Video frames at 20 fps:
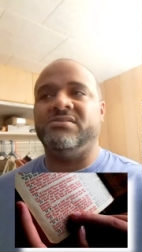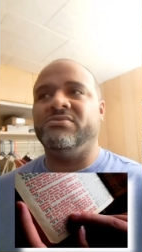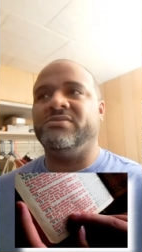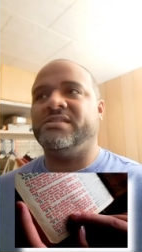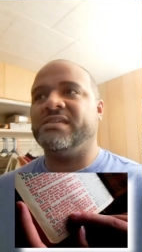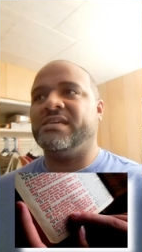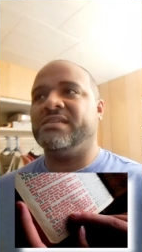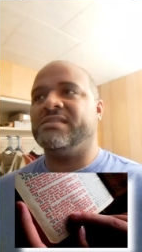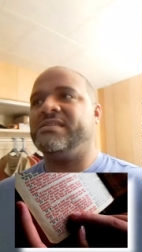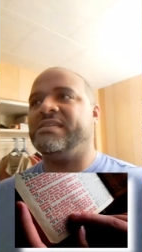You
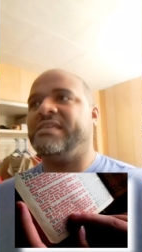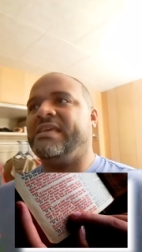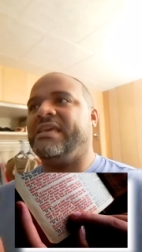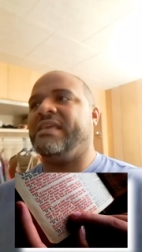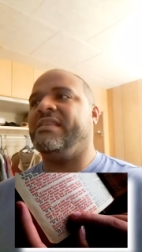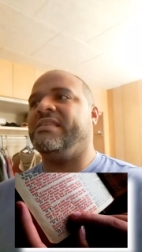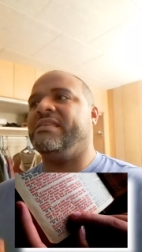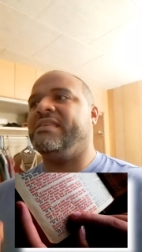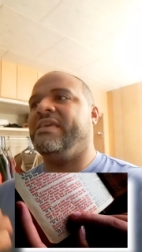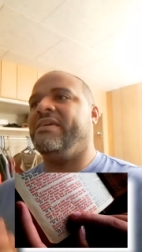just
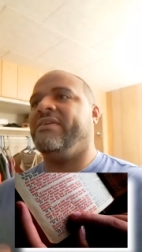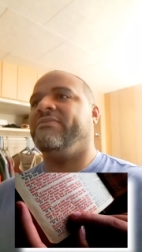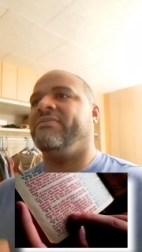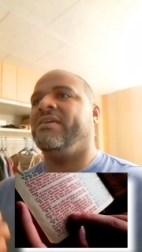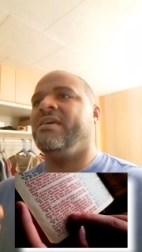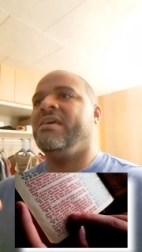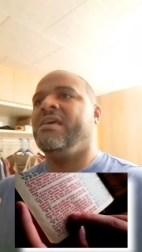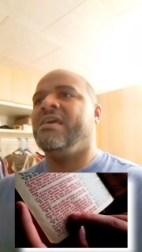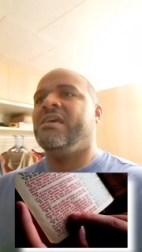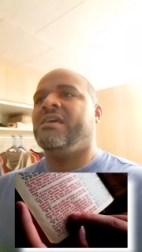can't give
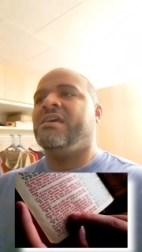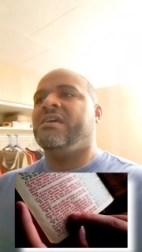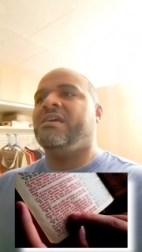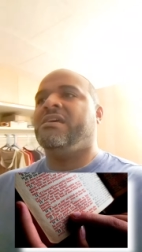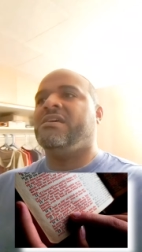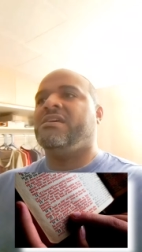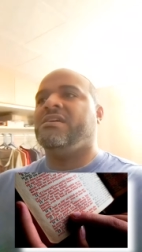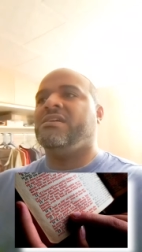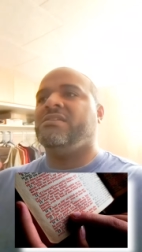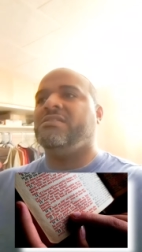
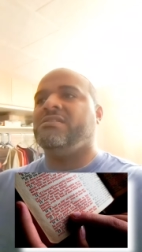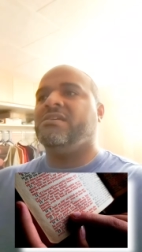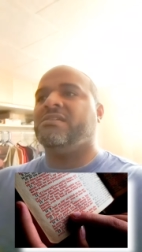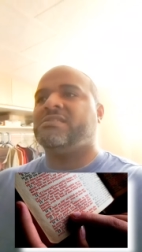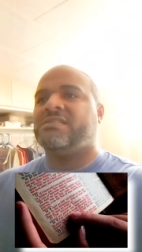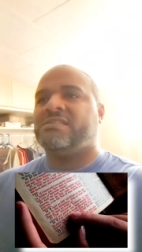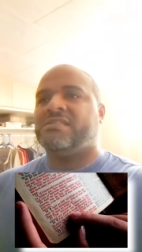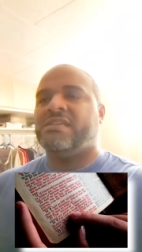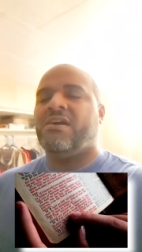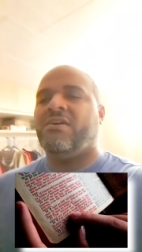
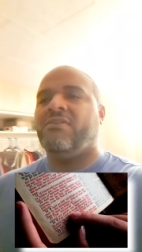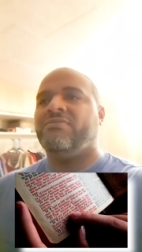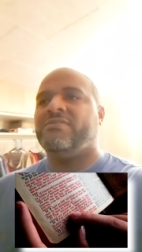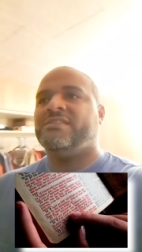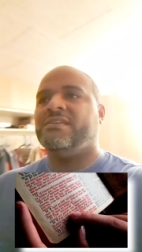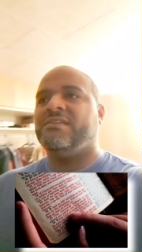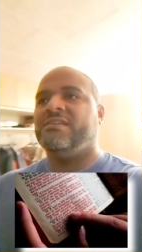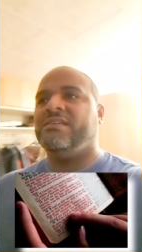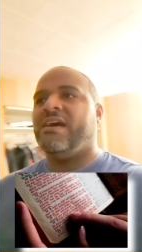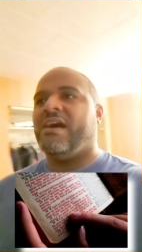yourself
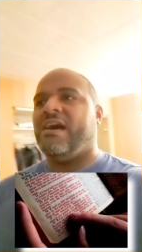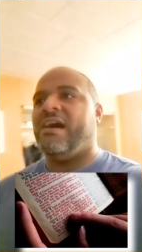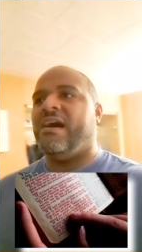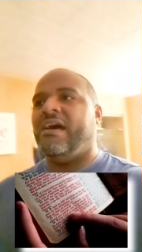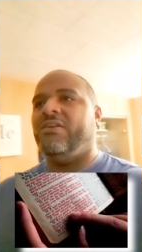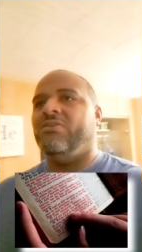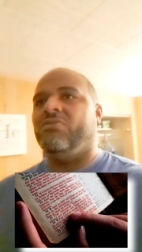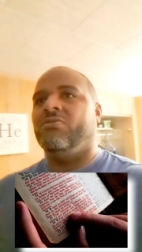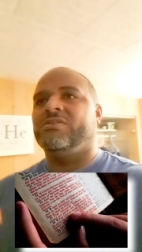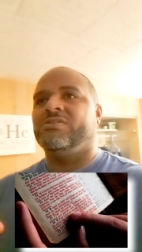to
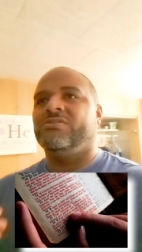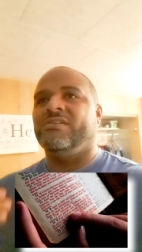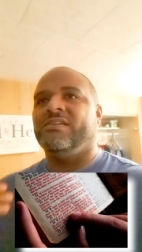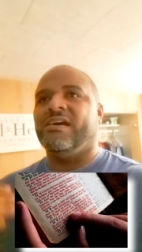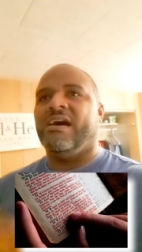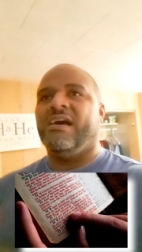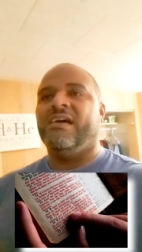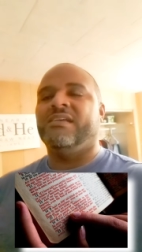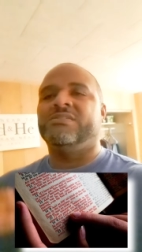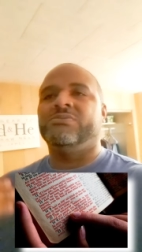God or to
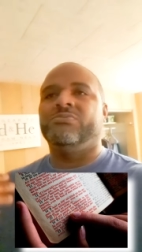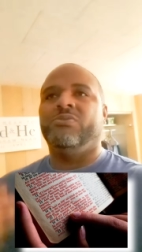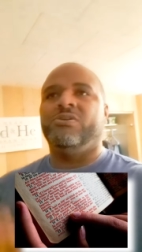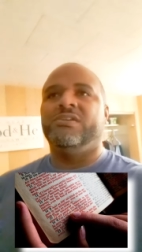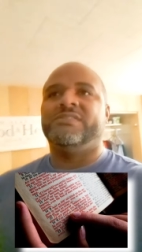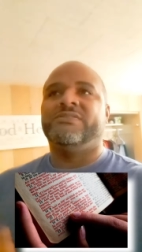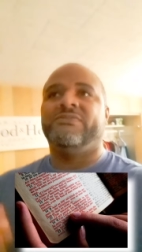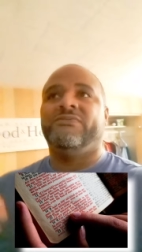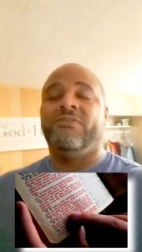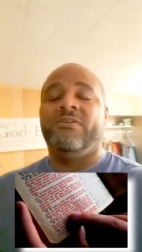God's
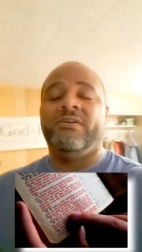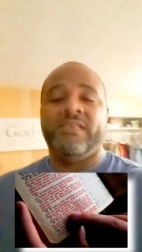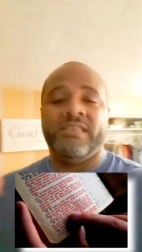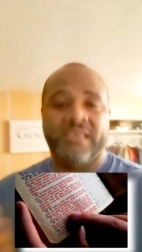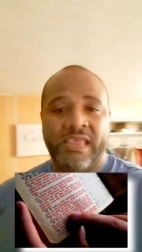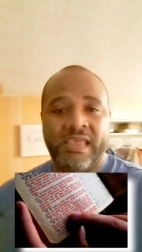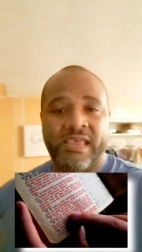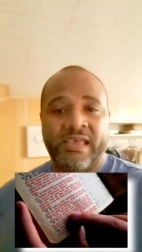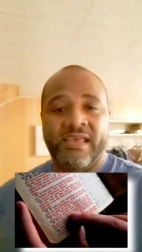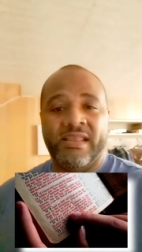words for a
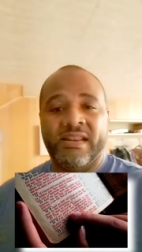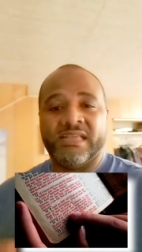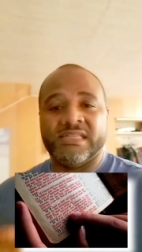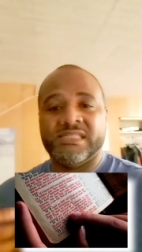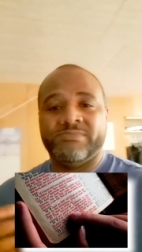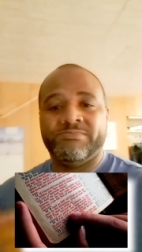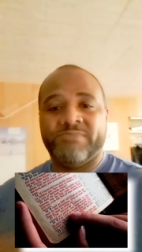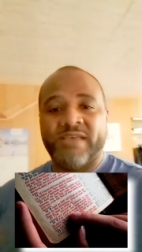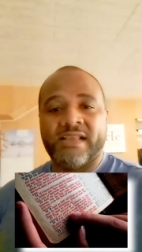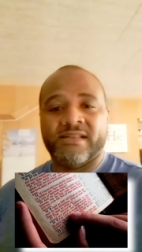year and
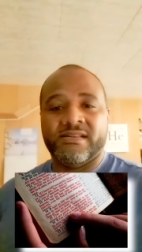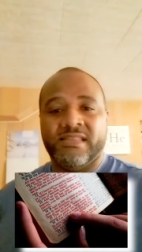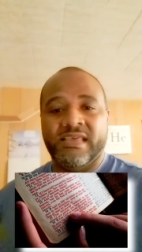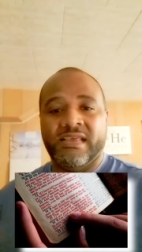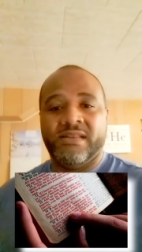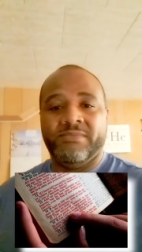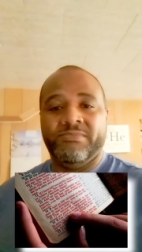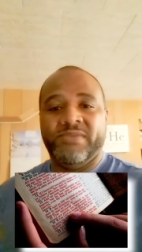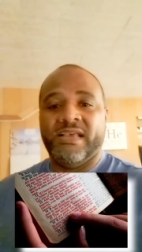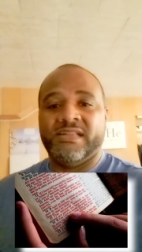expect
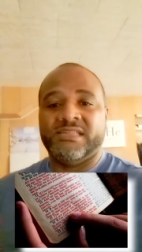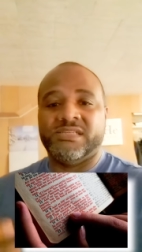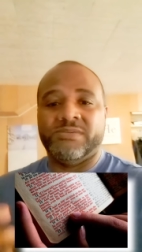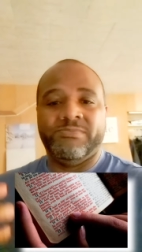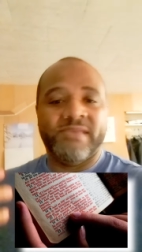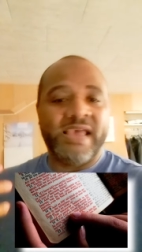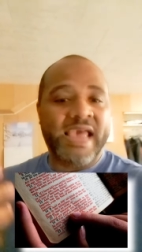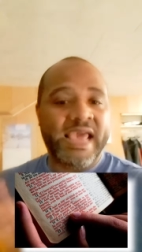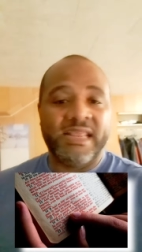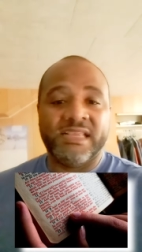there to be a
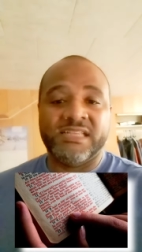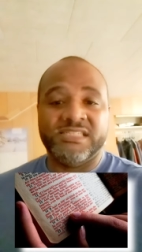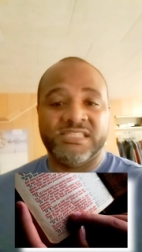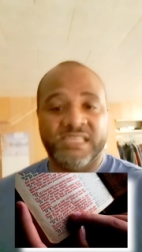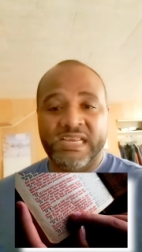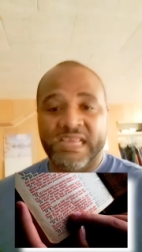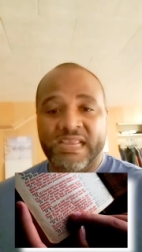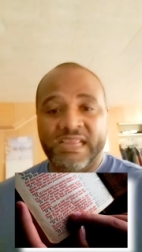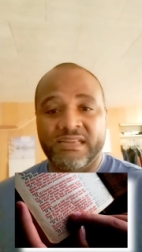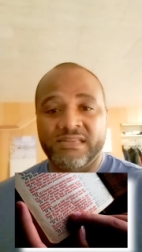dramatic
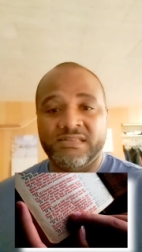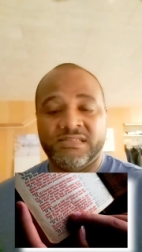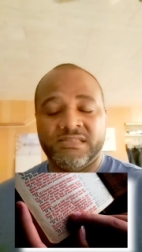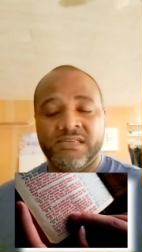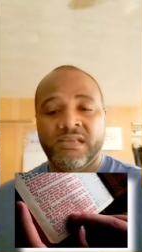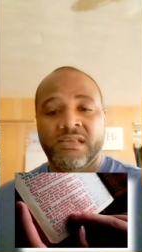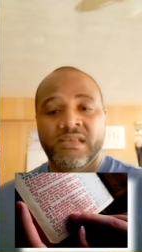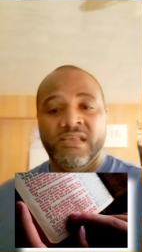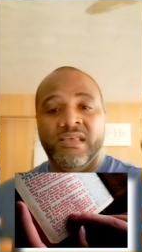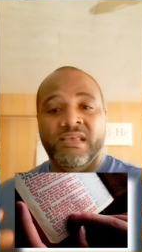
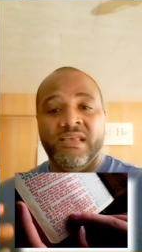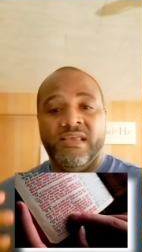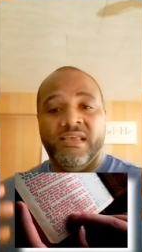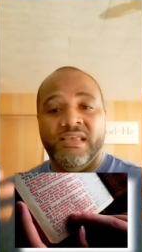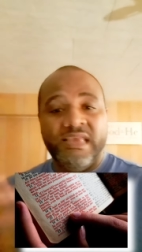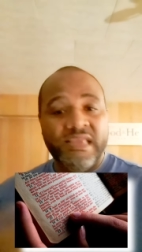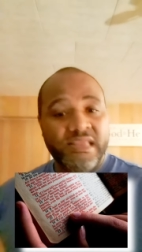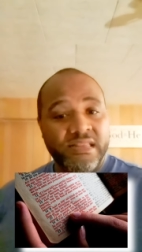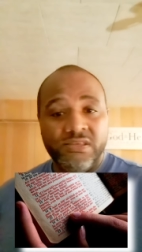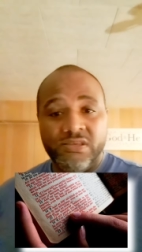change
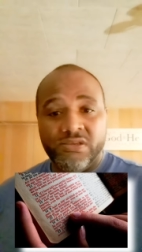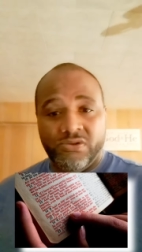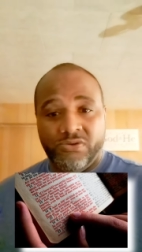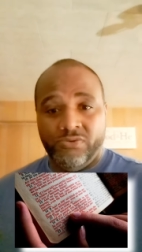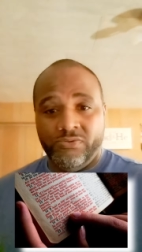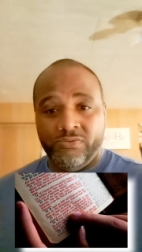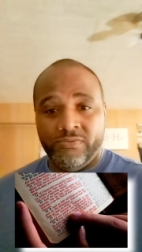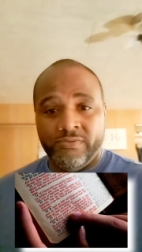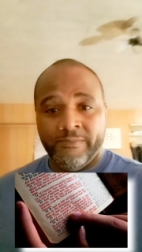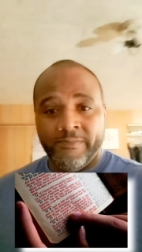in
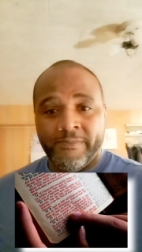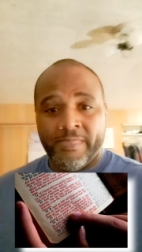you,